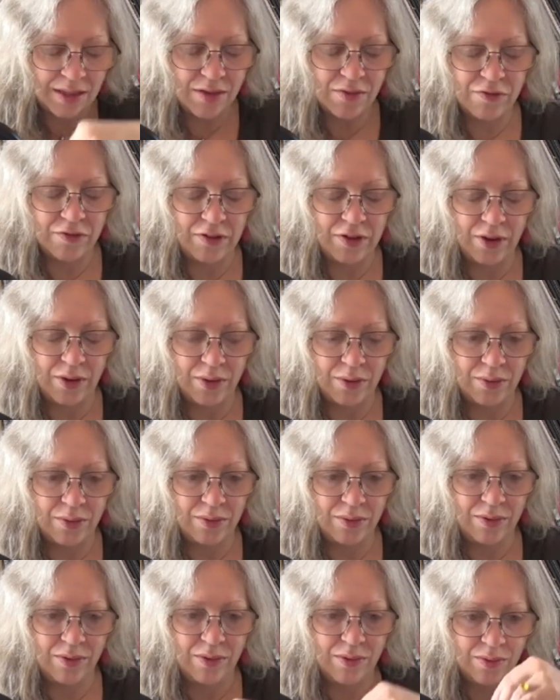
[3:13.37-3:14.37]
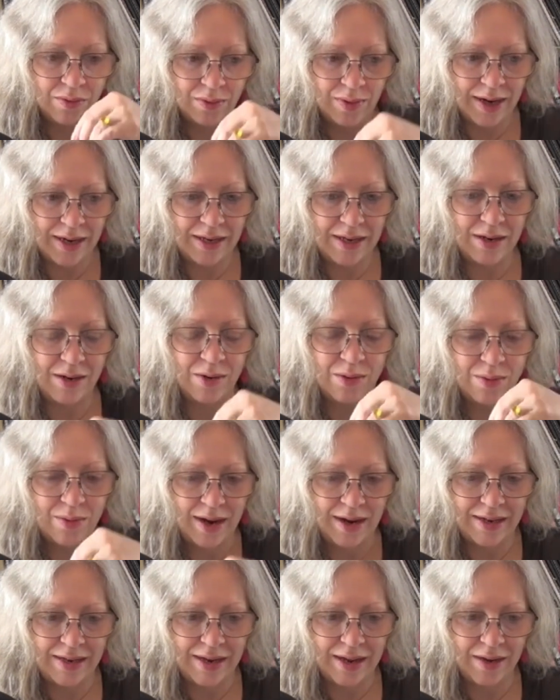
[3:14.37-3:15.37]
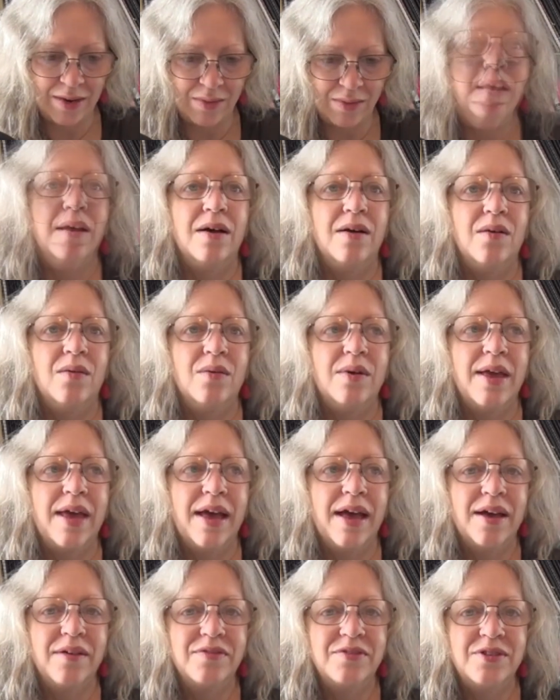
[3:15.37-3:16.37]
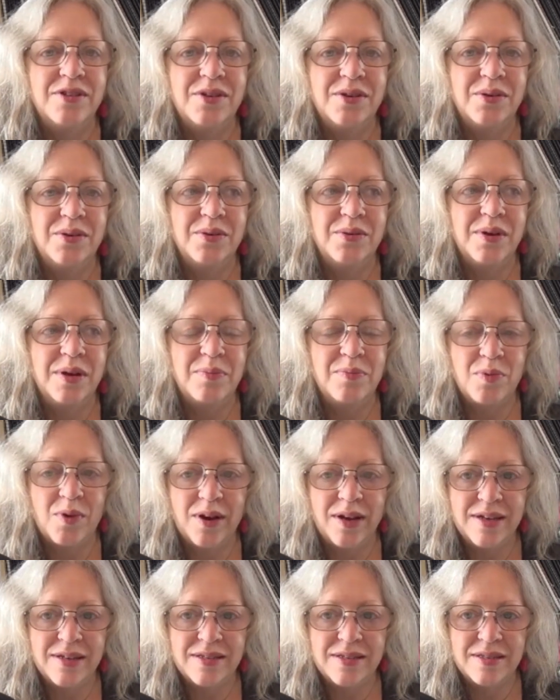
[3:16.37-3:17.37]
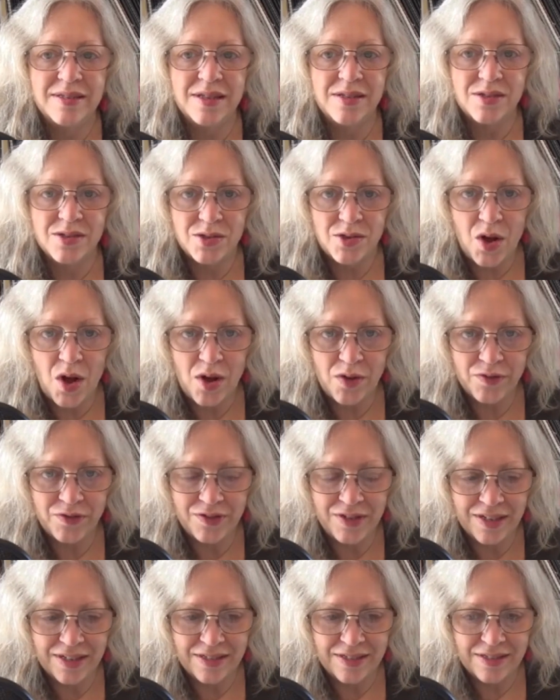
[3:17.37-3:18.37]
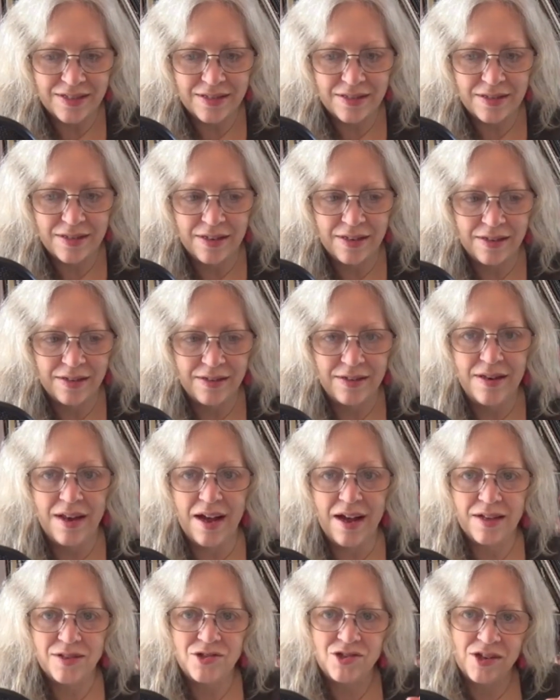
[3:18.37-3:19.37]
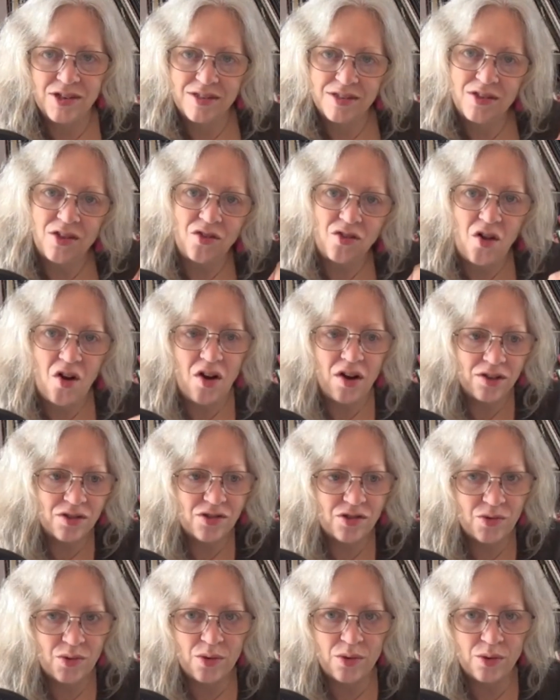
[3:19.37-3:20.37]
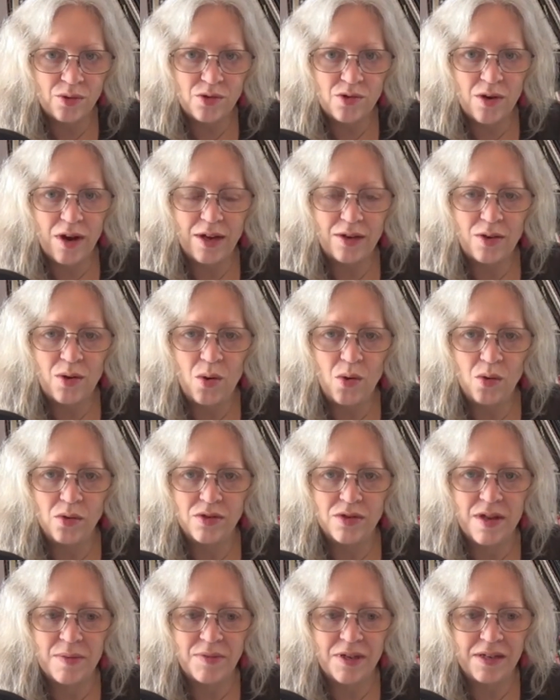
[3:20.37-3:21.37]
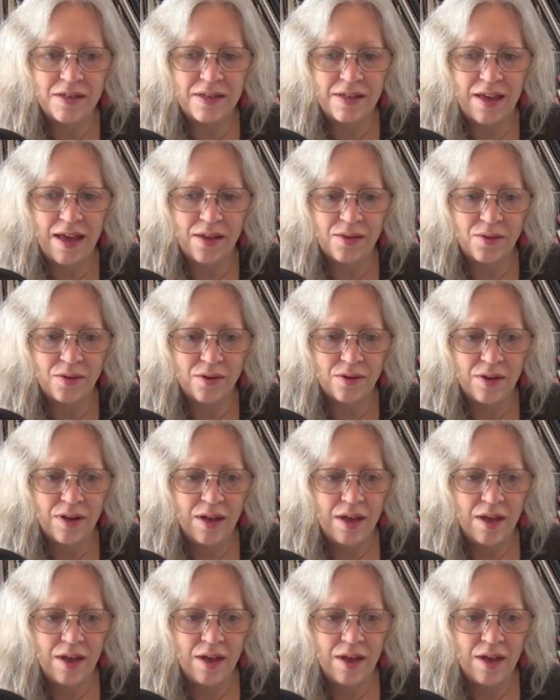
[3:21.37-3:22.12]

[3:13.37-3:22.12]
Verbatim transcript: the flow, right here, right now. We have to embrace the softness, not just the long screw trying to hold something together.